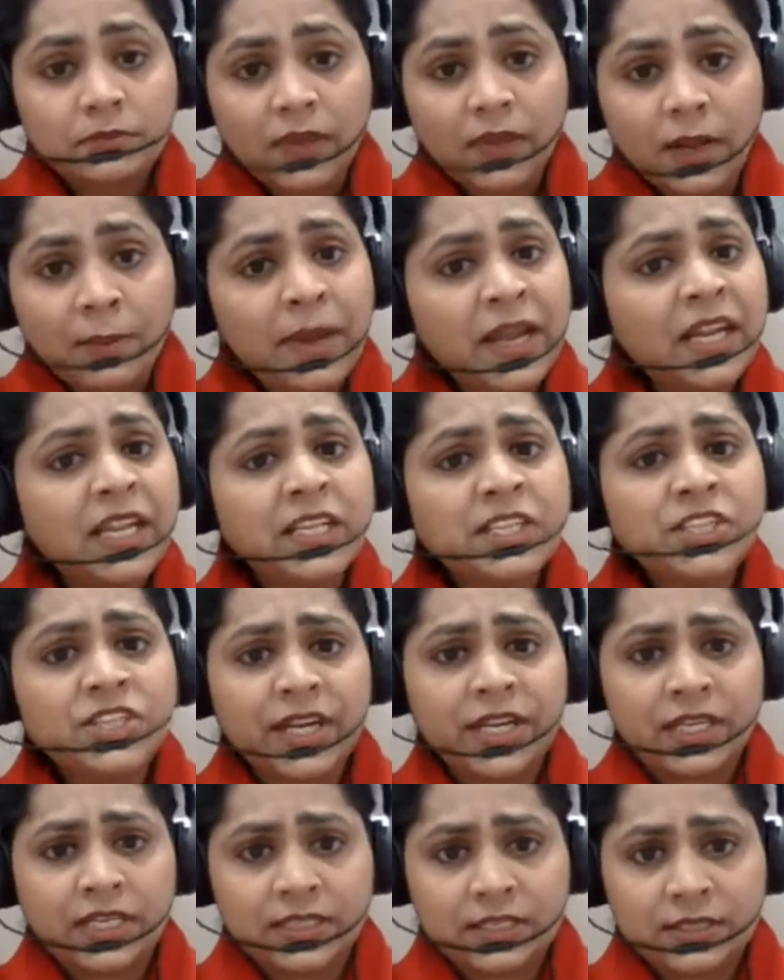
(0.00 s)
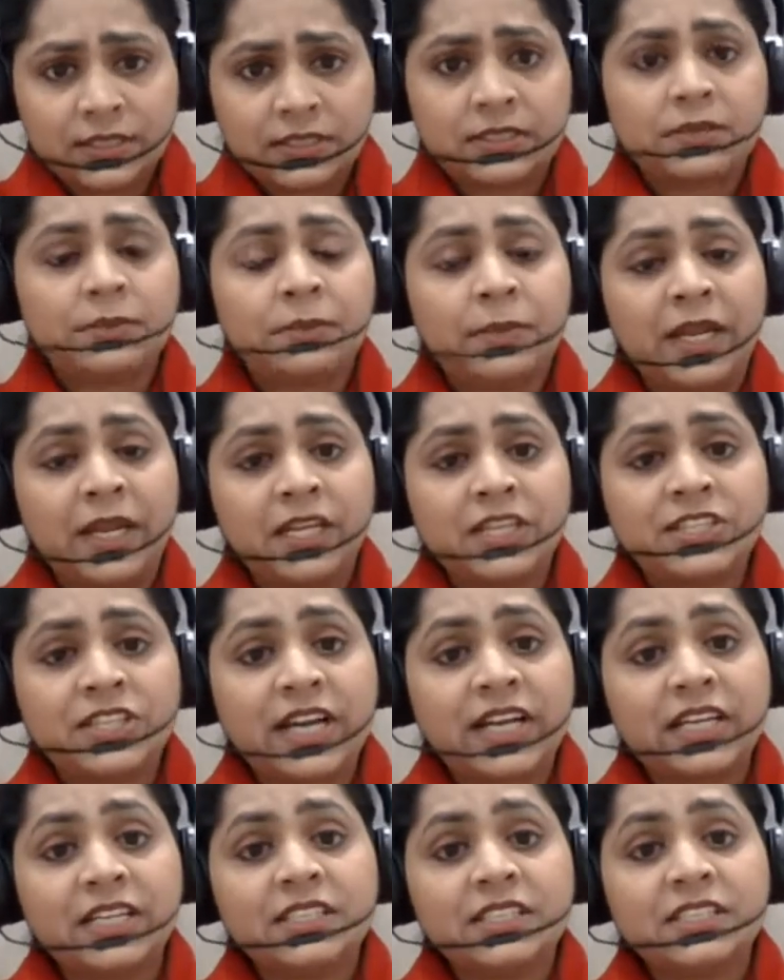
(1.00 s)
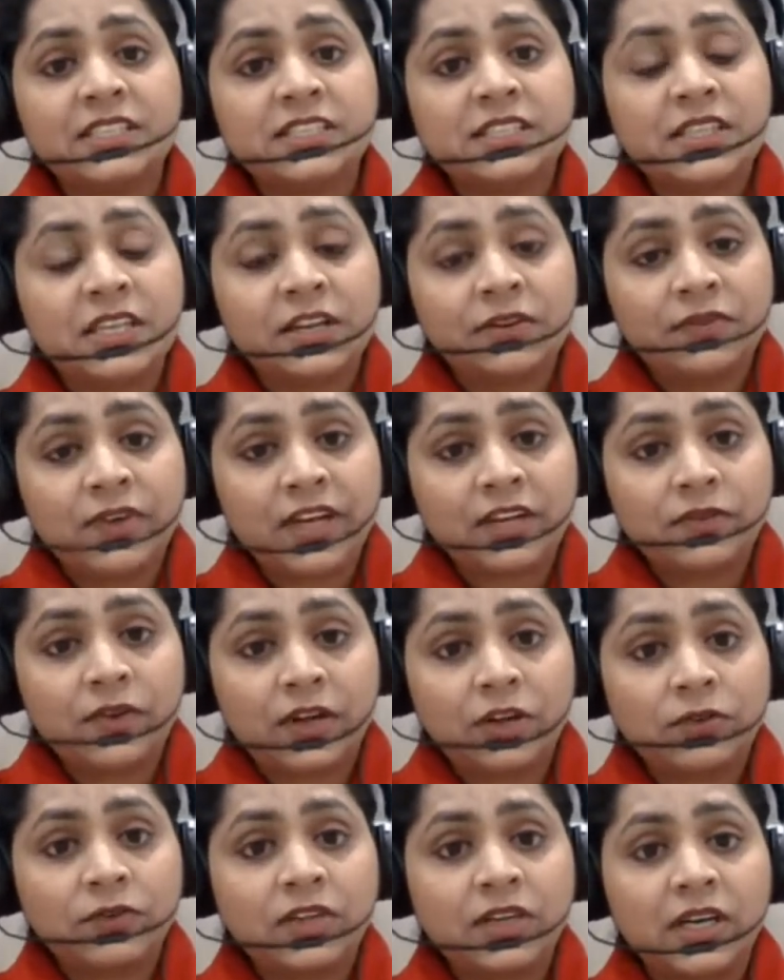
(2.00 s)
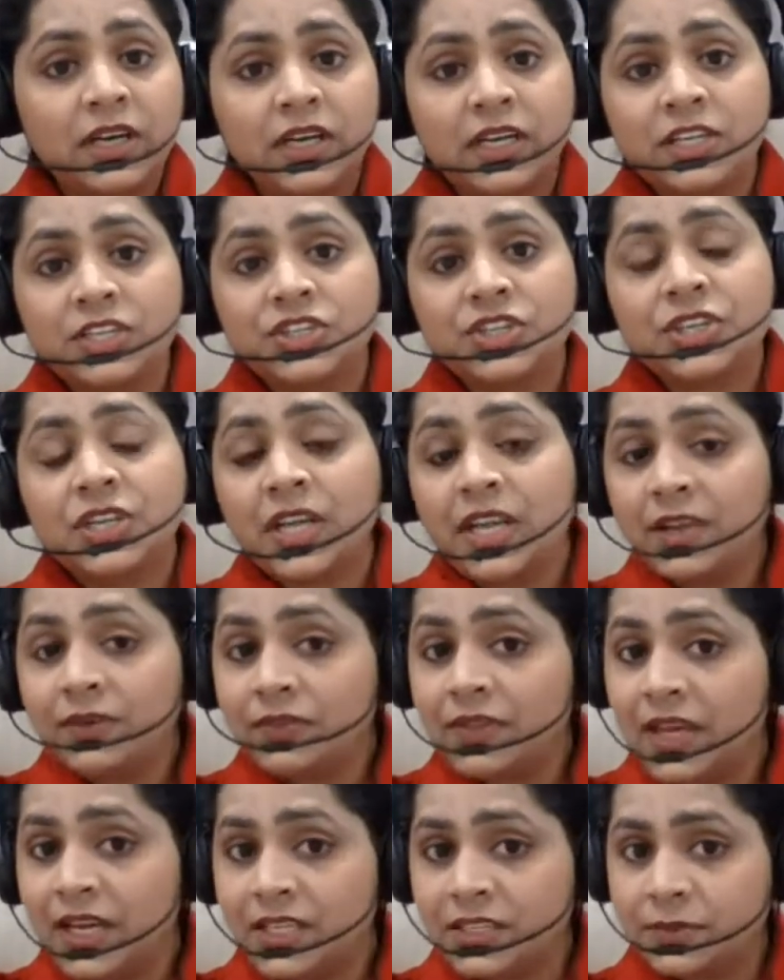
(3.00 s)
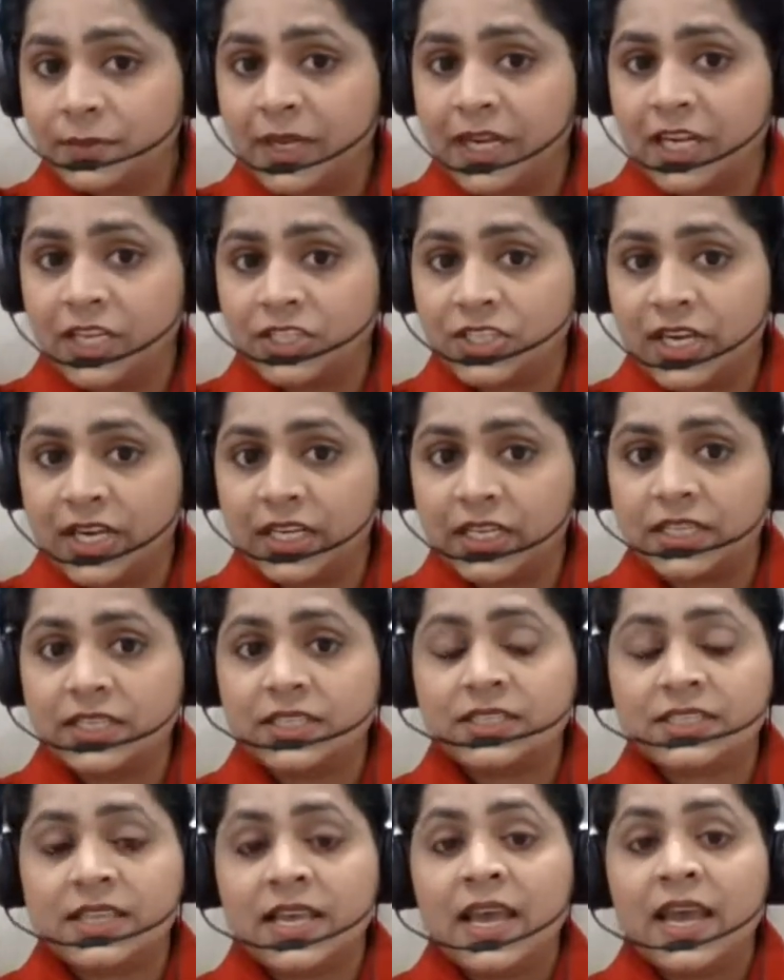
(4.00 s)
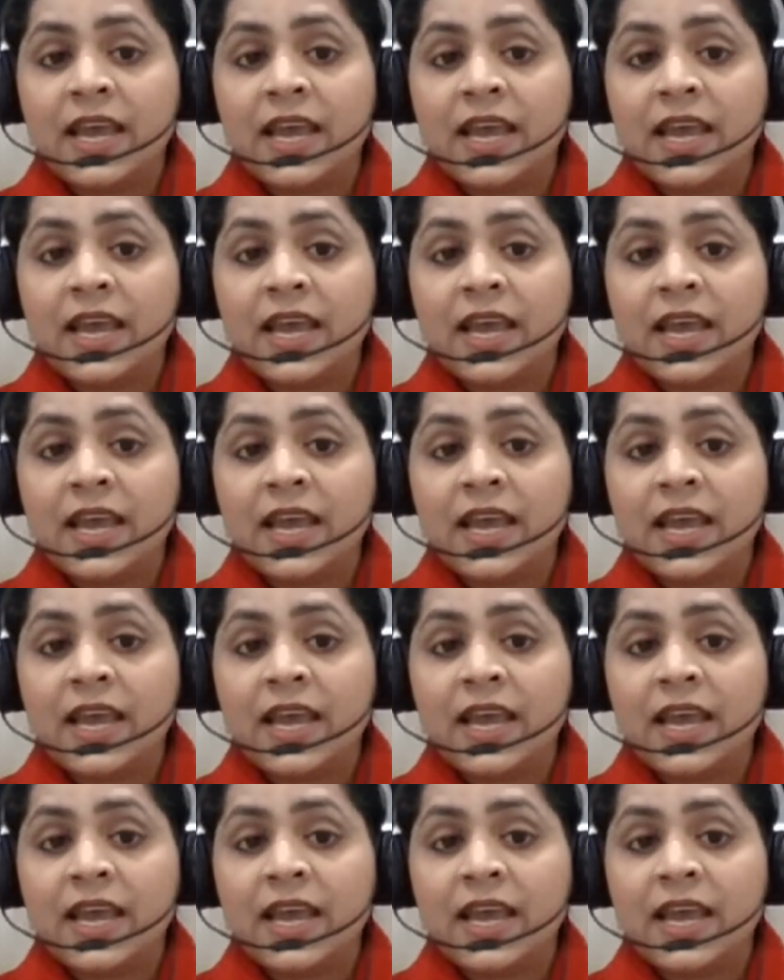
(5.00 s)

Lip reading: Meningitis is in fact one of the condition. If there is meningitis,